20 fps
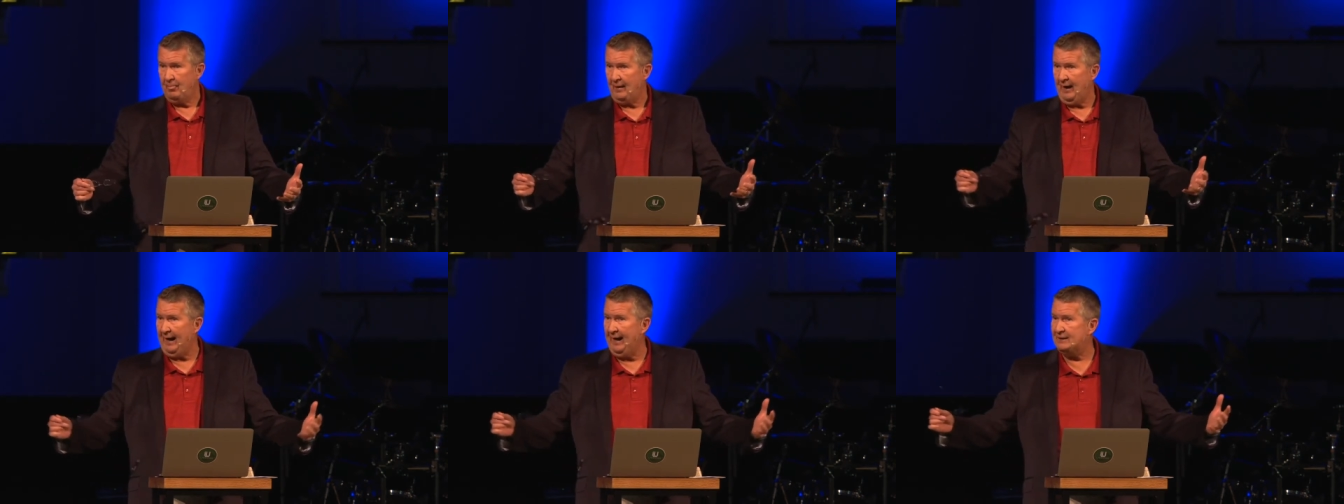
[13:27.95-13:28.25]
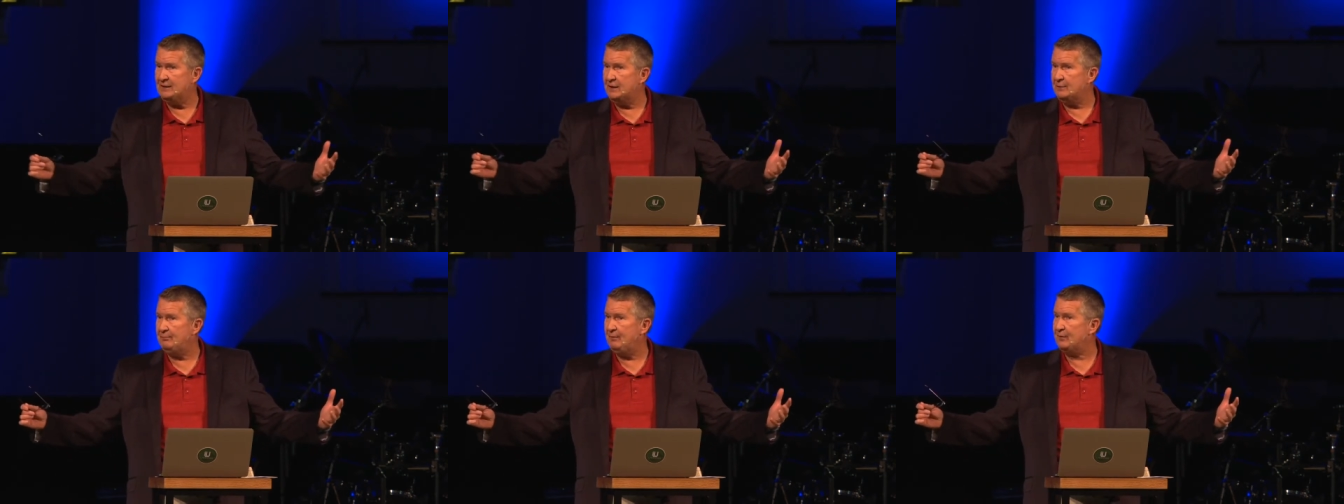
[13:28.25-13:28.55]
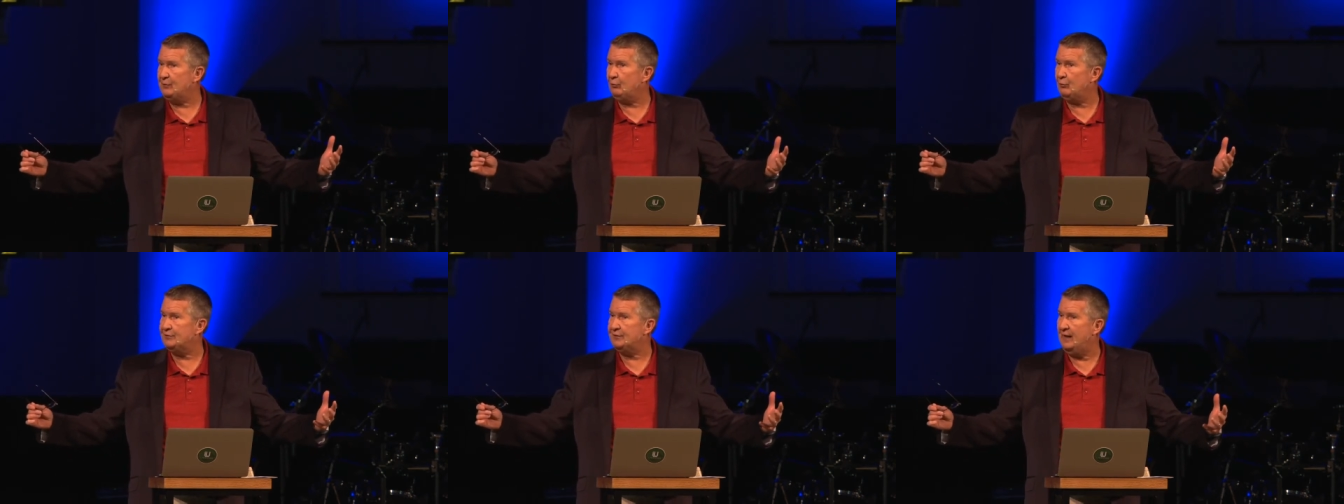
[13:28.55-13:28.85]

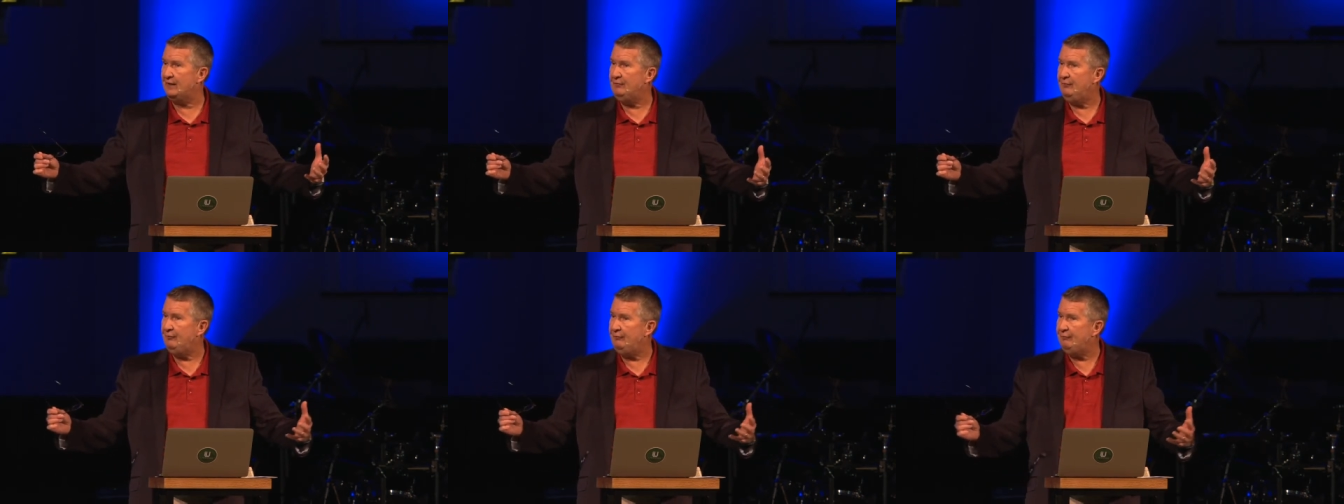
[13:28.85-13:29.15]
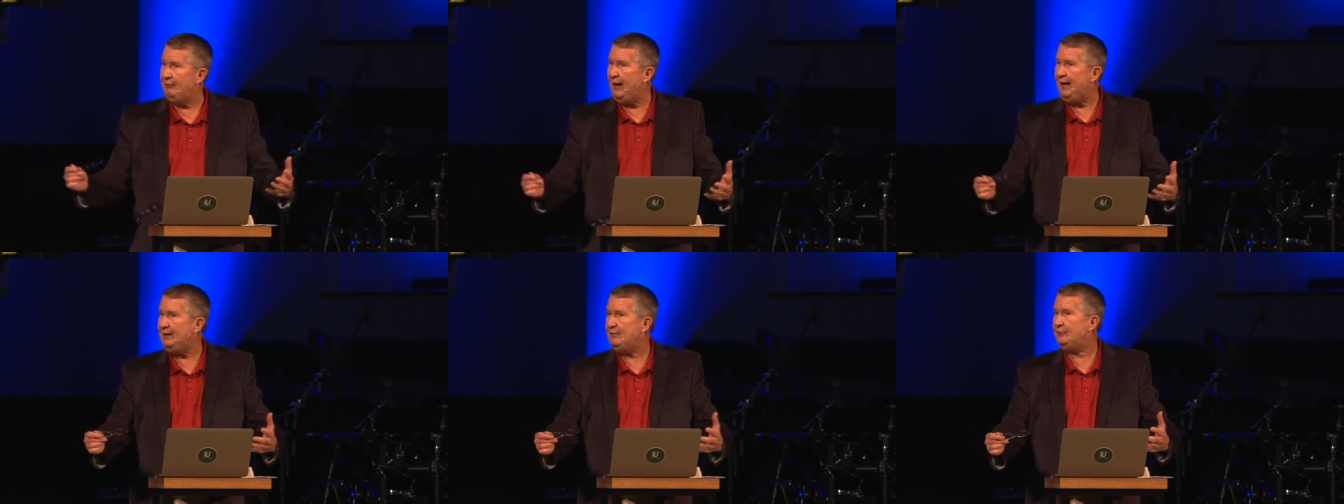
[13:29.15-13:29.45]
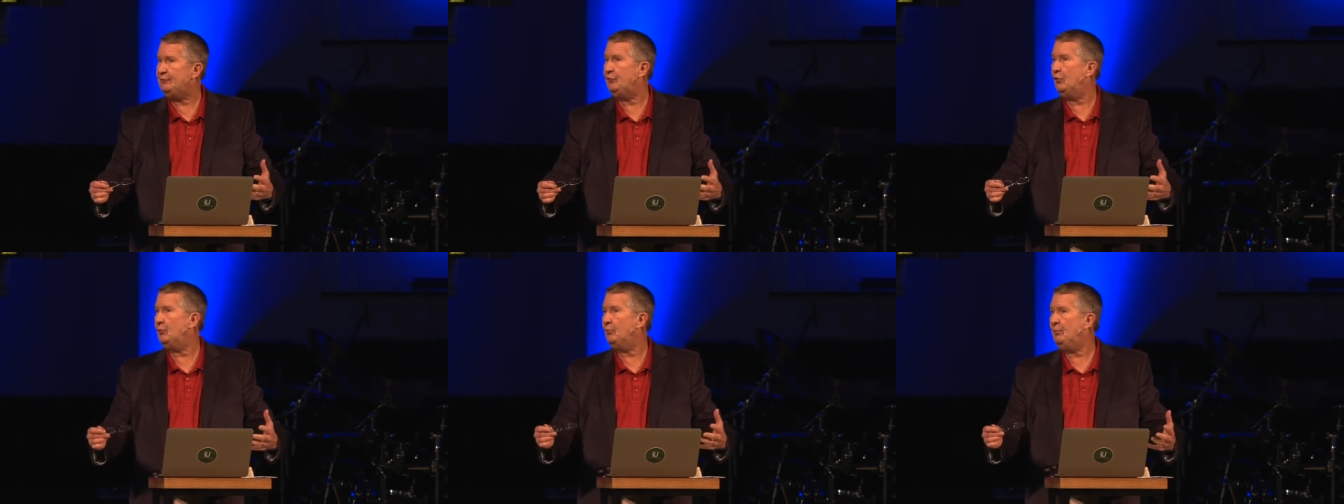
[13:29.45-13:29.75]
Antipas was a
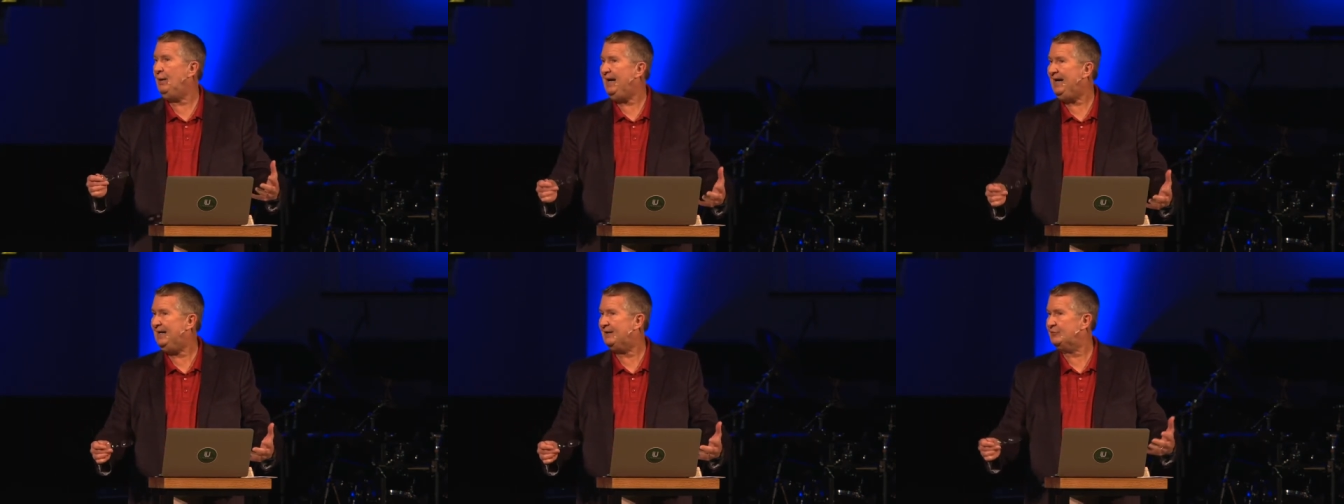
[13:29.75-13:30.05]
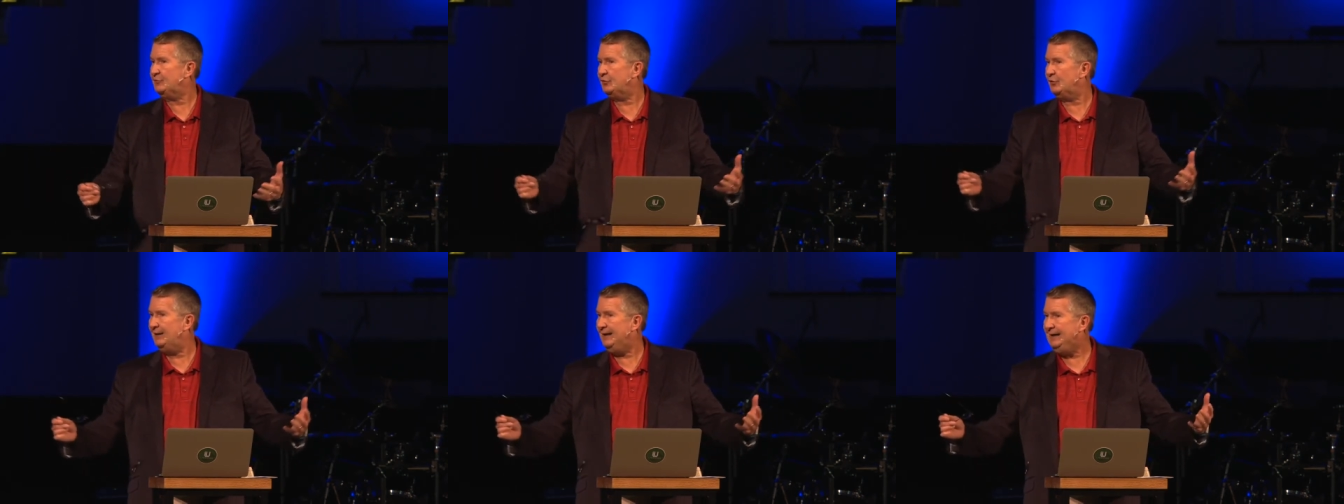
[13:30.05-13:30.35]
faithful pastor.